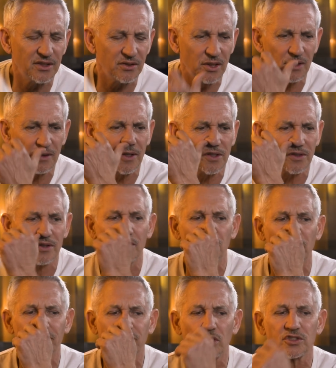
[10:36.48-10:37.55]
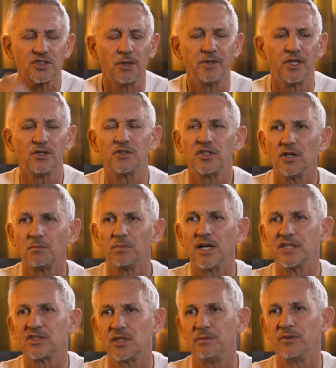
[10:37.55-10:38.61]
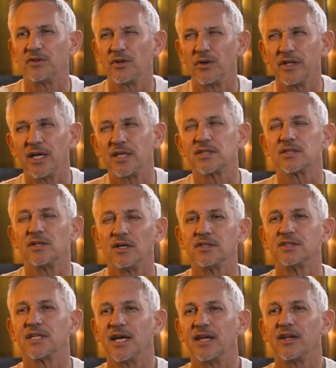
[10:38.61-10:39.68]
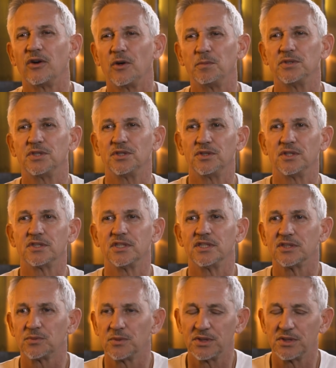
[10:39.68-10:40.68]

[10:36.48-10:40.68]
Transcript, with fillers: that, that, we've got so many good young players coming through, and they're starting to get their opportunities,